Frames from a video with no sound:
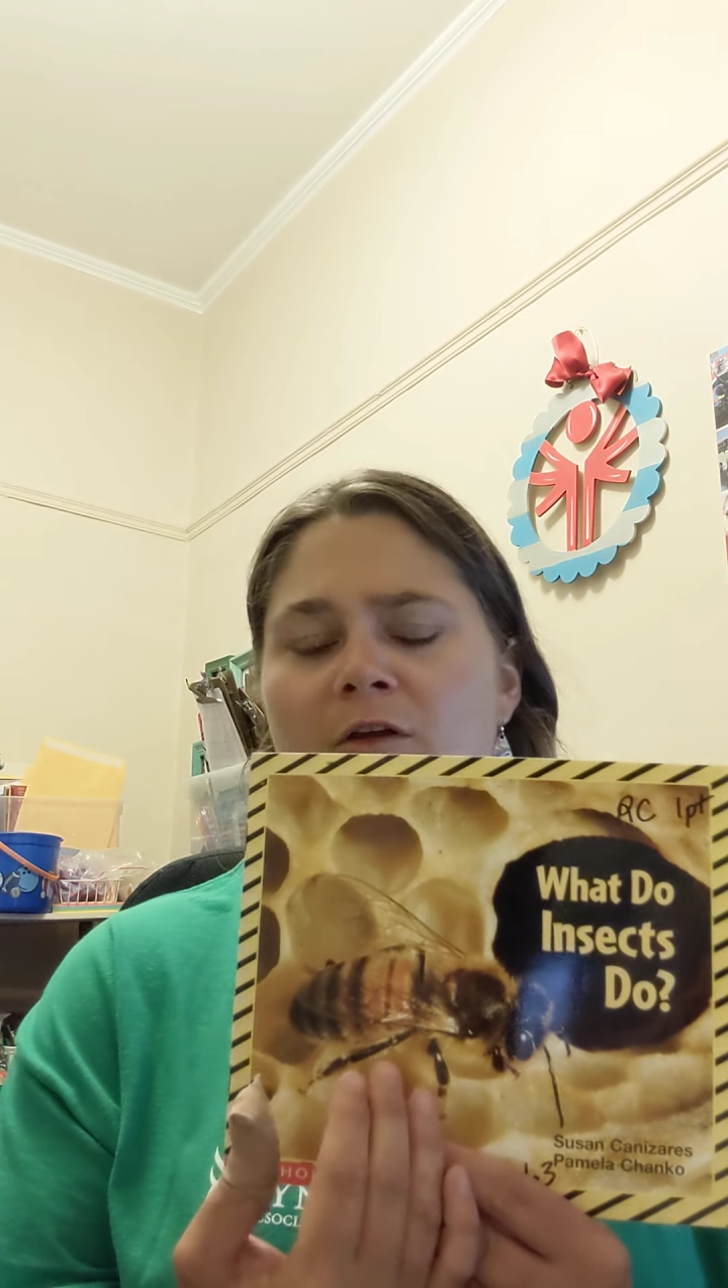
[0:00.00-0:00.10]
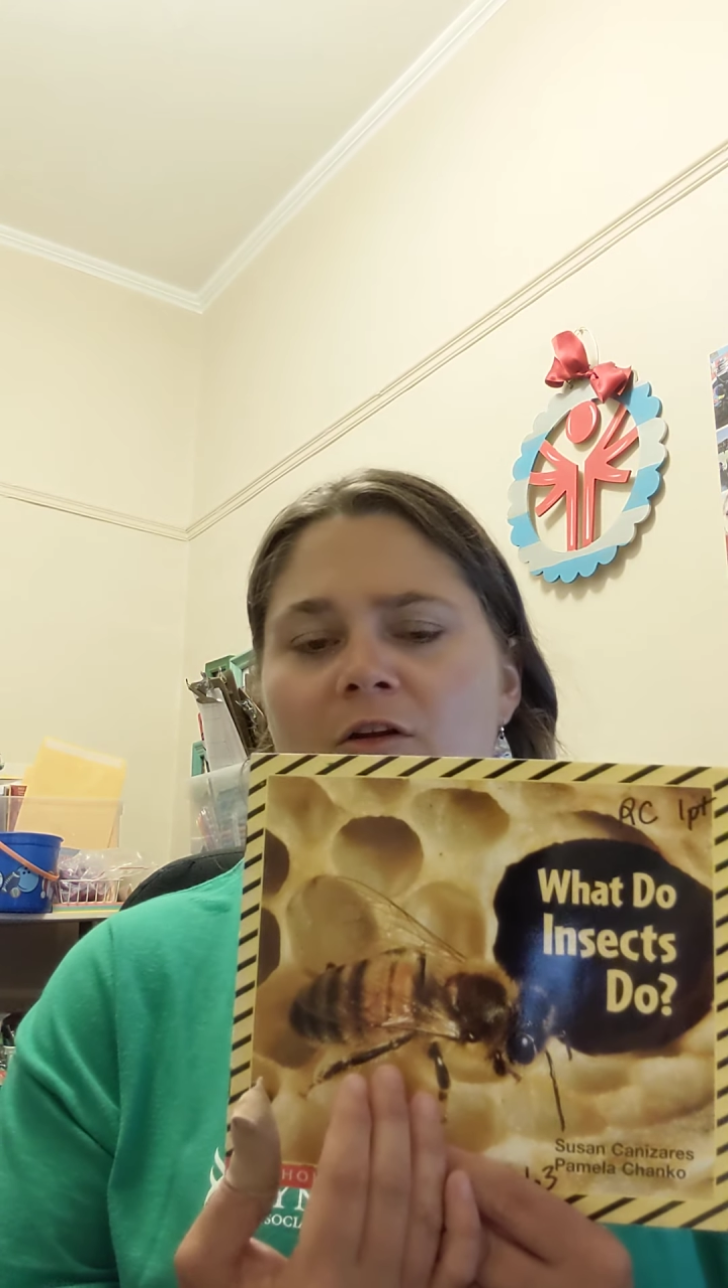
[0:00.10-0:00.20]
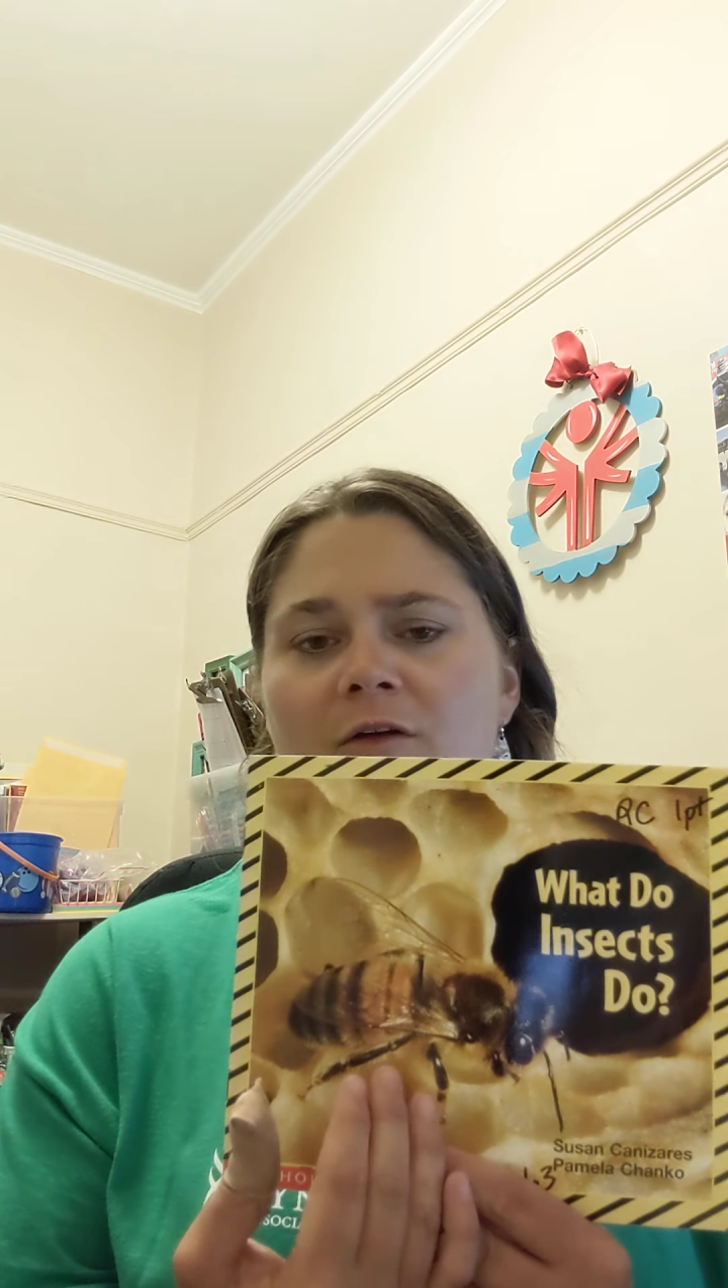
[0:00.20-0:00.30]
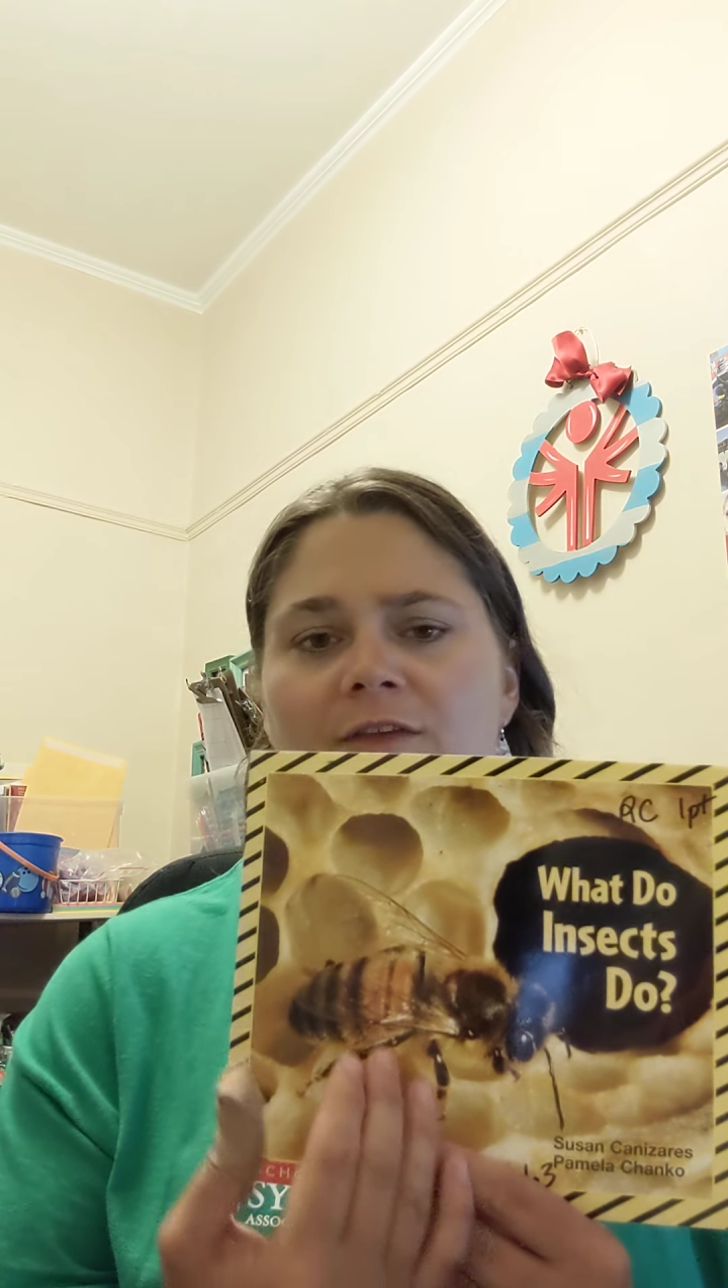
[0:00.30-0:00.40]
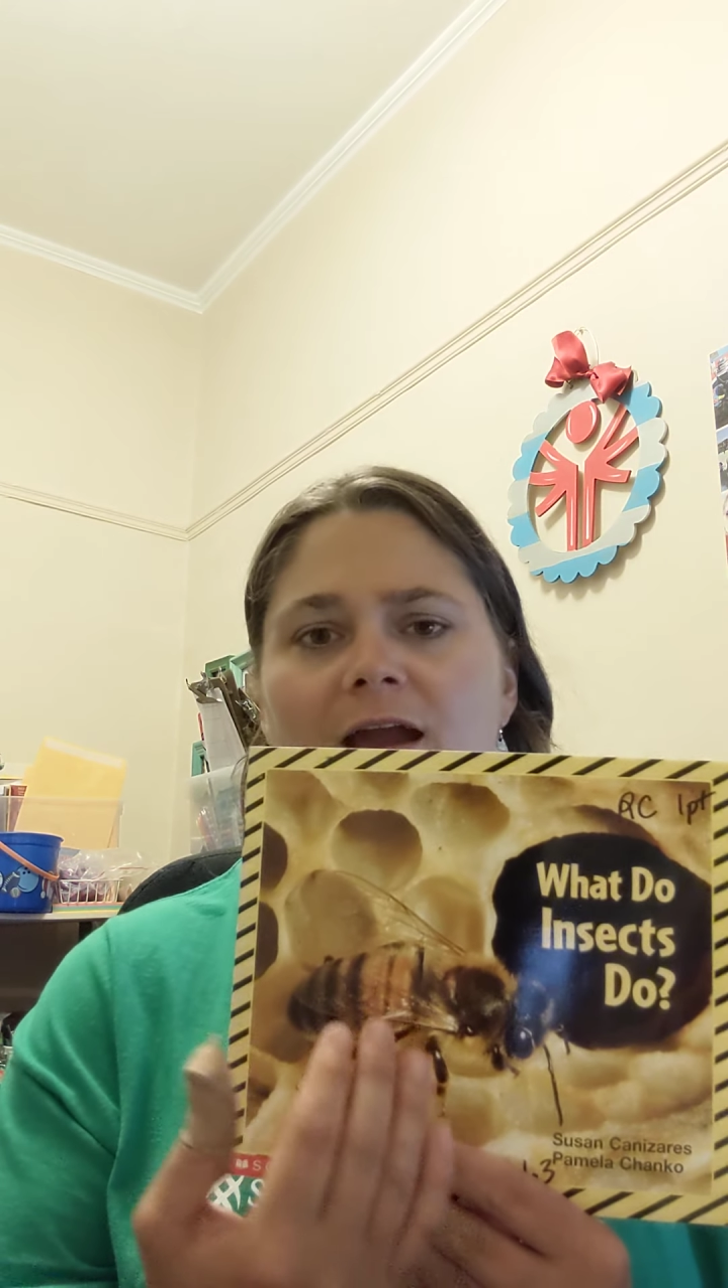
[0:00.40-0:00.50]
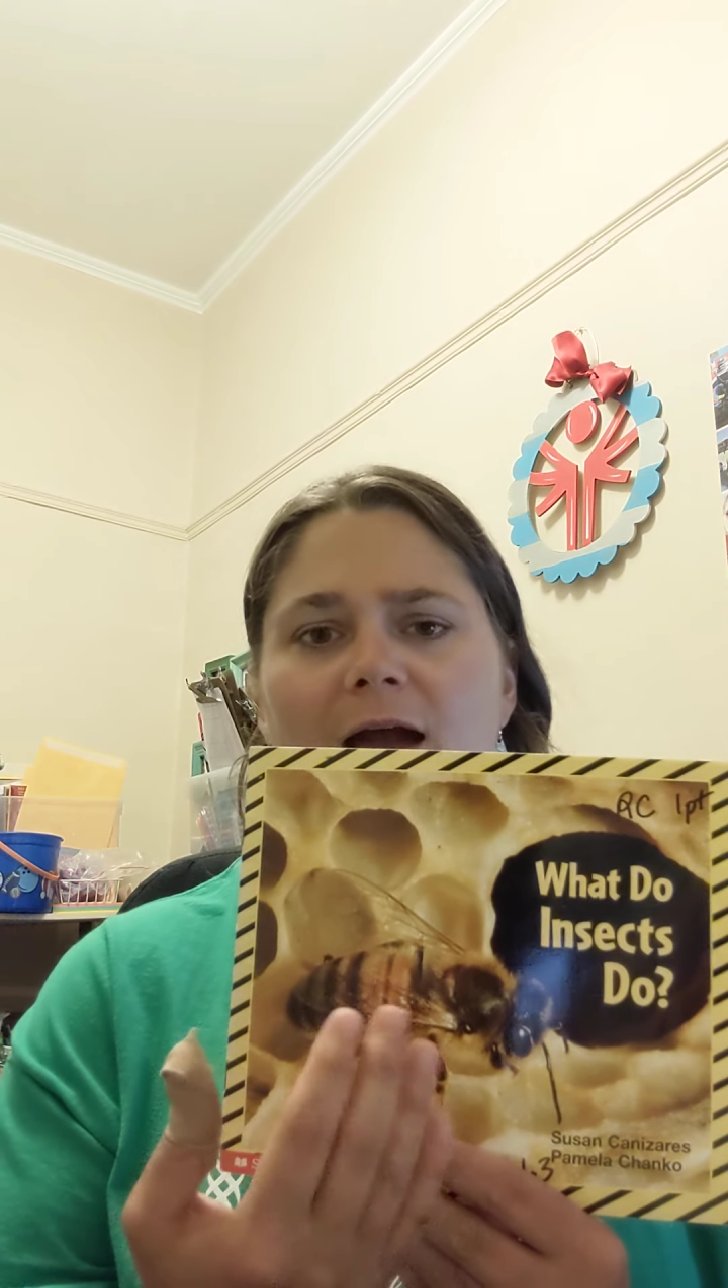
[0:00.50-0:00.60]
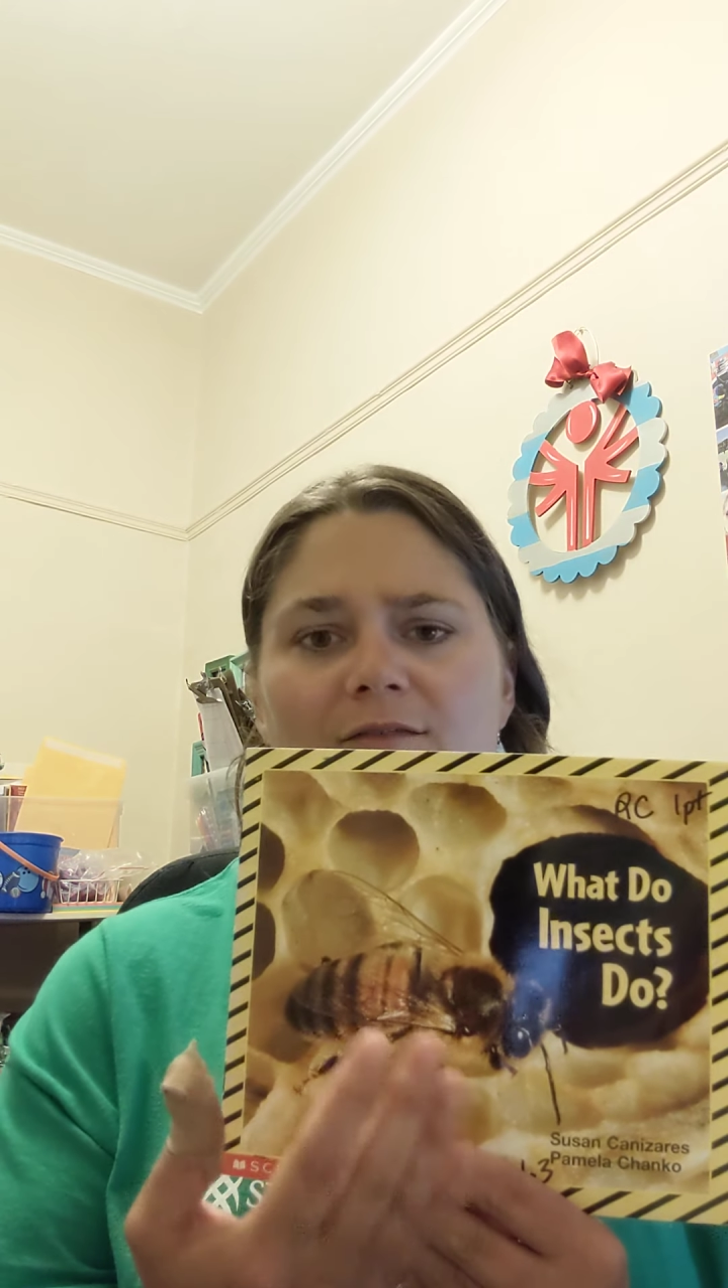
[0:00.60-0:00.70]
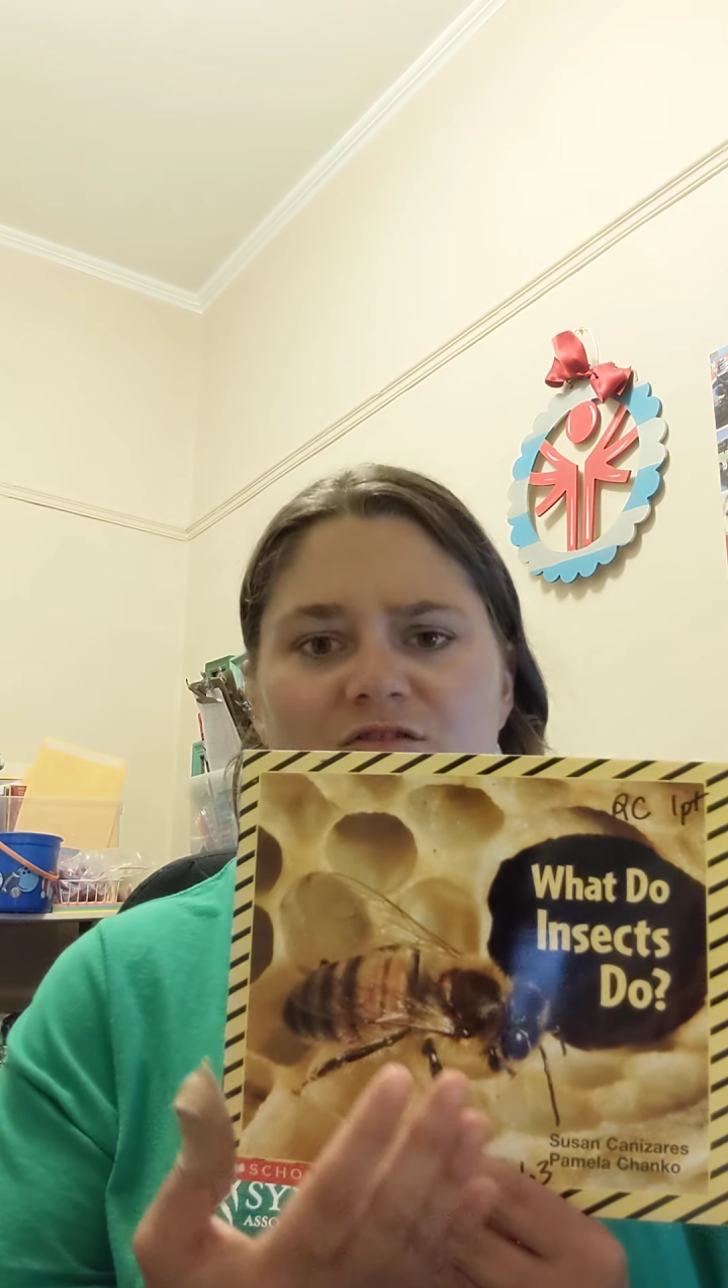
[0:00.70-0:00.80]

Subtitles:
if they have a